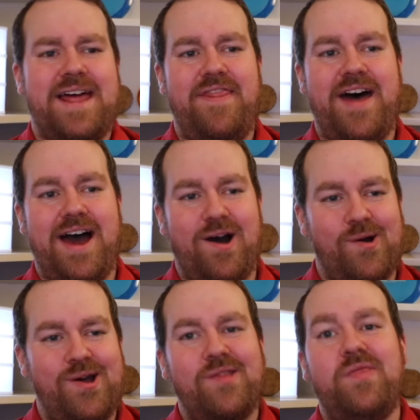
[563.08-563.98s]

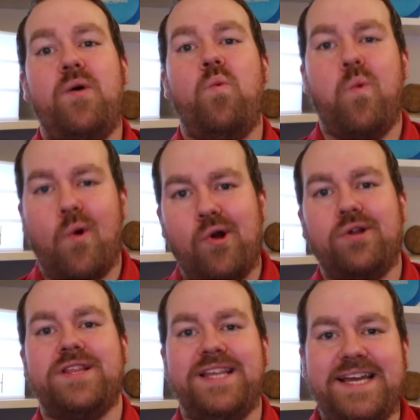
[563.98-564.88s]
Now, the
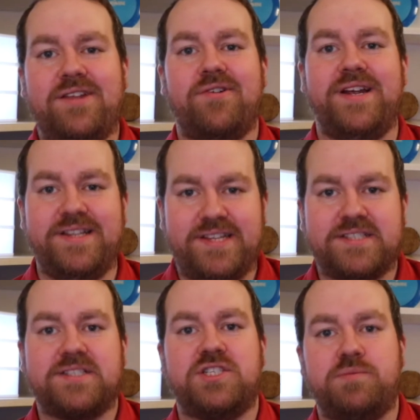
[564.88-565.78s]
world leader in
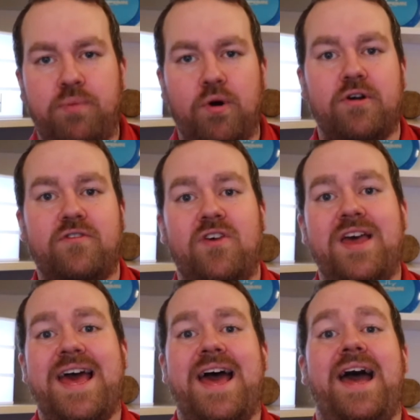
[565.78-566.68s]
disc sport
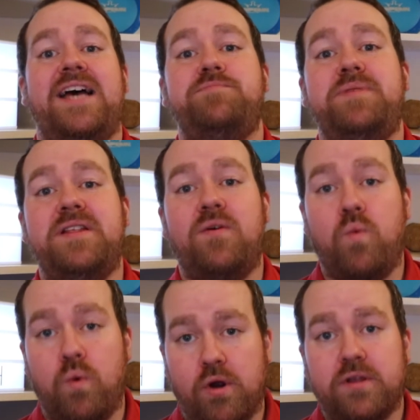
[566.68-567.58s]
has been the
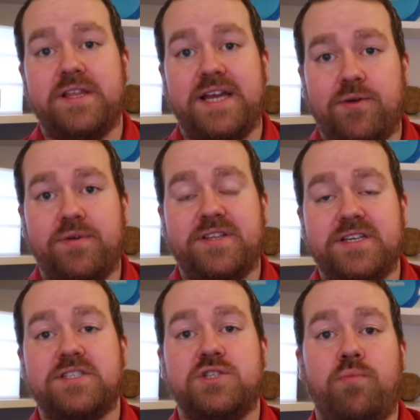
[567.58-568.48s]
world leader in
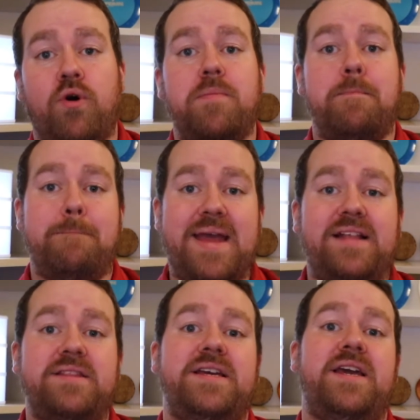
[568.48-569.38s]
disc sport
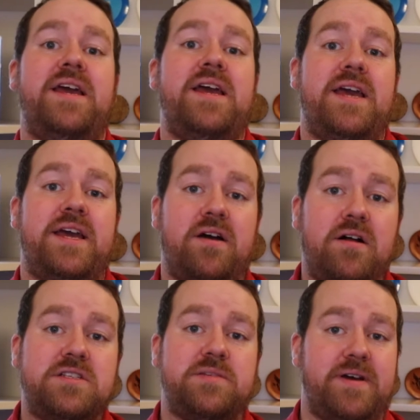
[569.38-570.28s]
mainly in
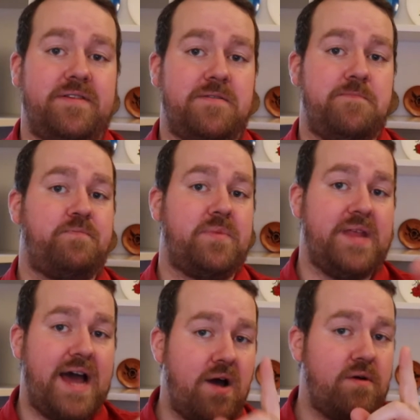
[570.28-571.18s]
Ultimate.
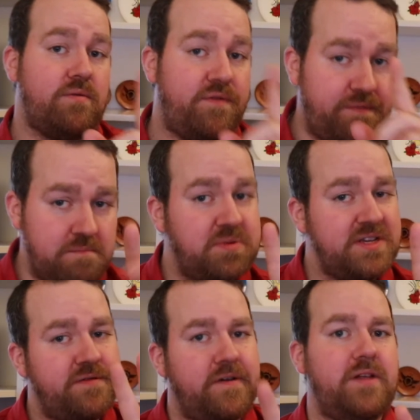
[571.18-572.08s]
Now,
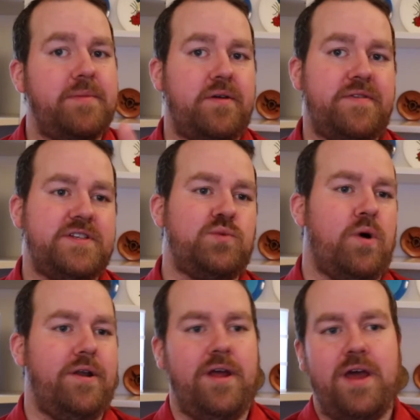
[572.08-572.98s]
please follow me on this
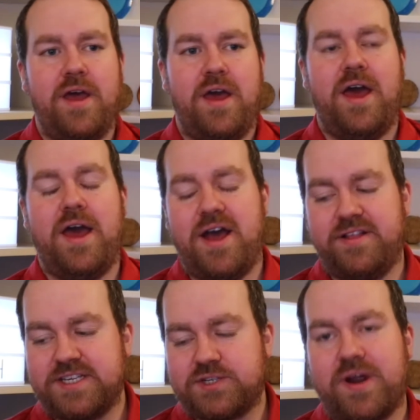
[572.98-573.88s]
one.
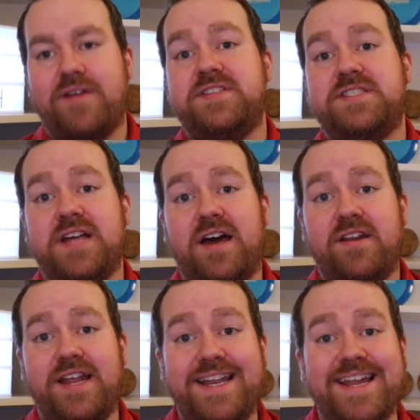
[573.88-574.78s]
Discraft
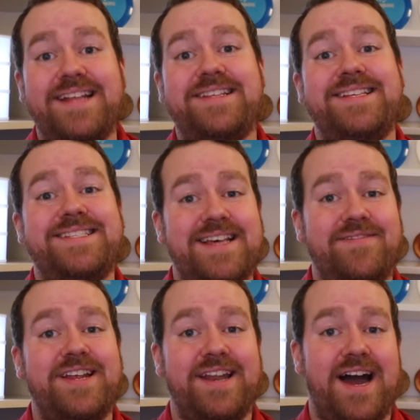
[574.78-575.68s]
started in
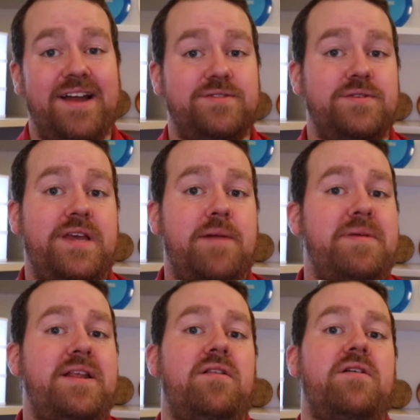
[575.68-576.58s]
1979, so they have
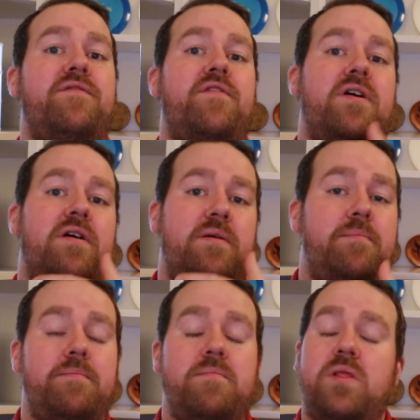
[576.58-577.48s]
been along for a
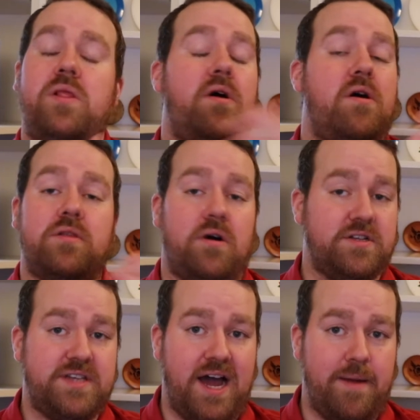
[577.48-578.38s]
long
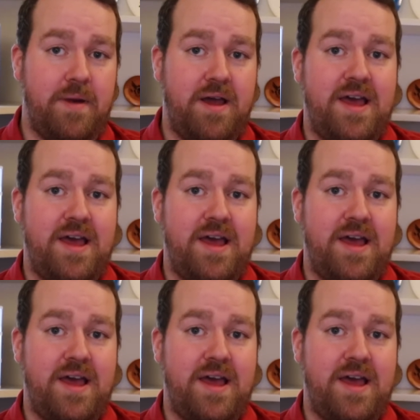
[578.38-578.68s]
time.